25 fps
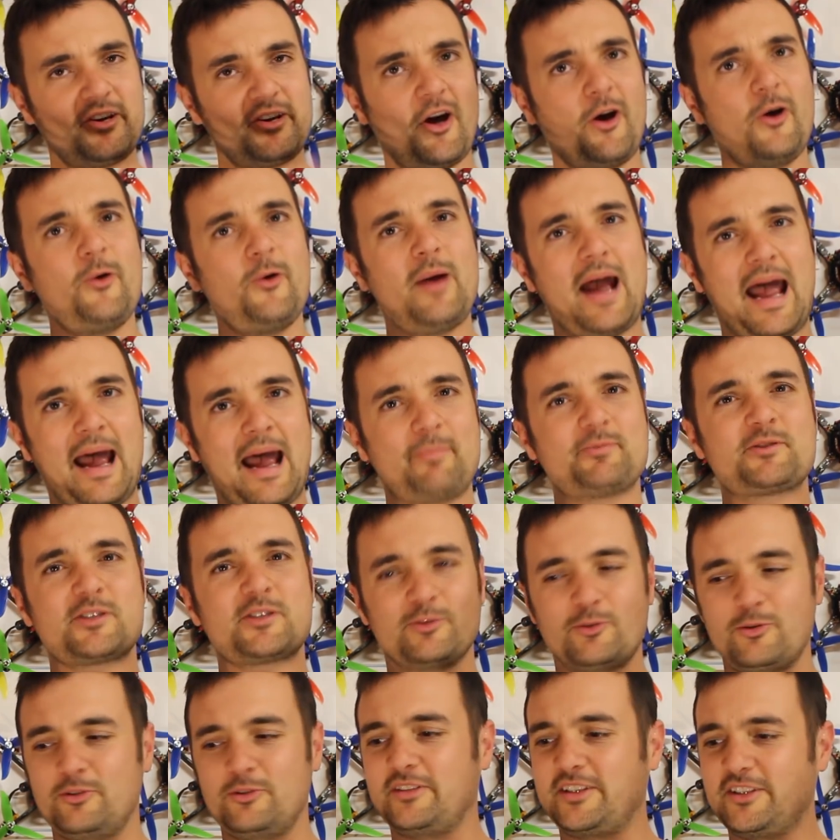No,
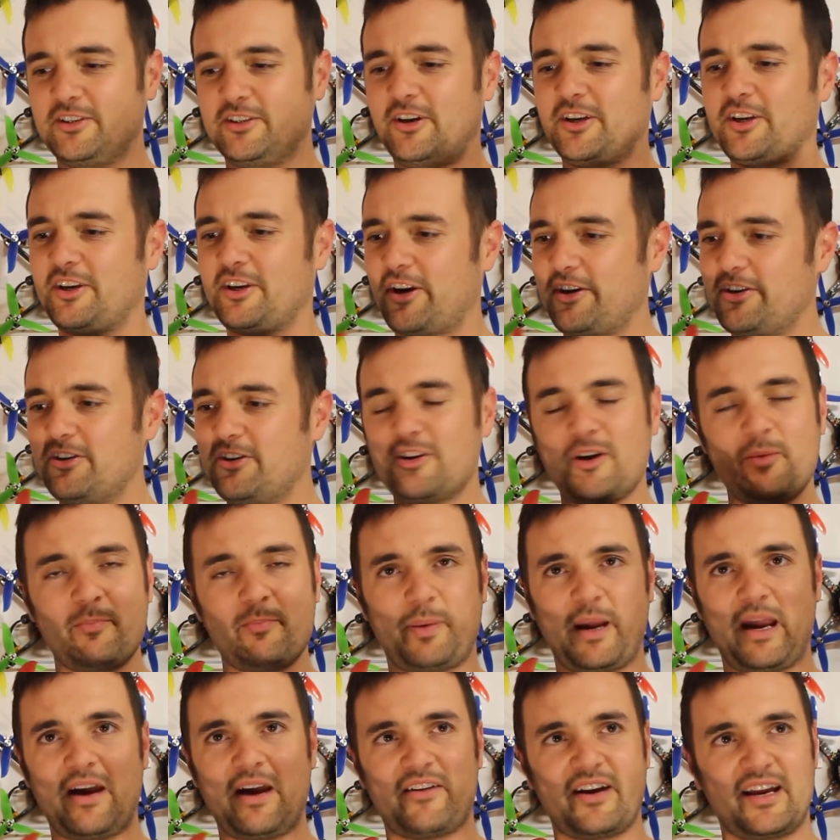absolutely not. You know, you're
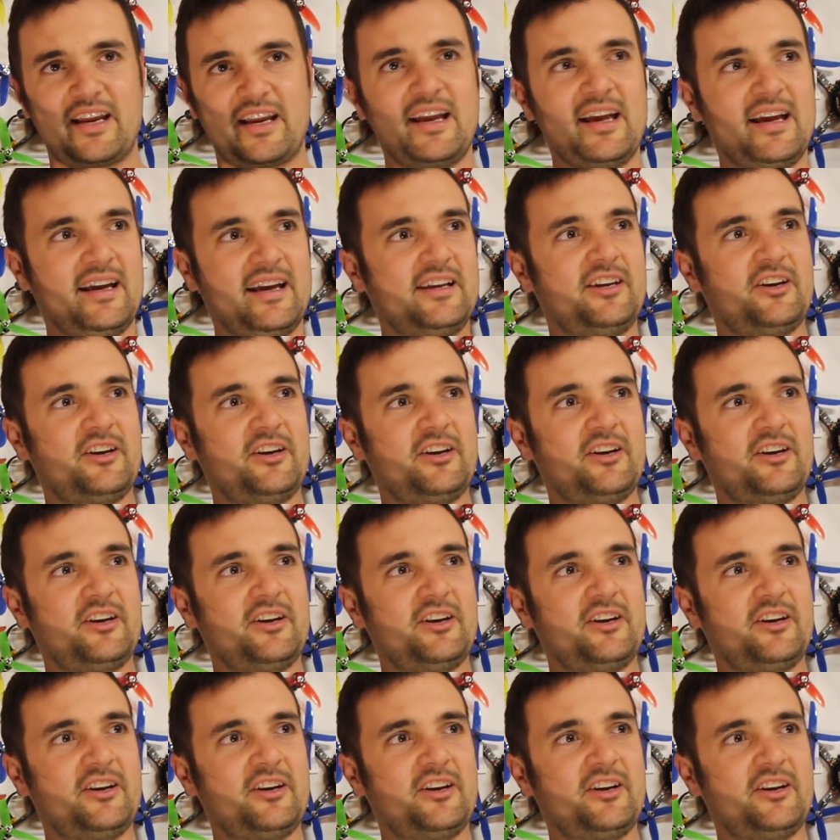comparing,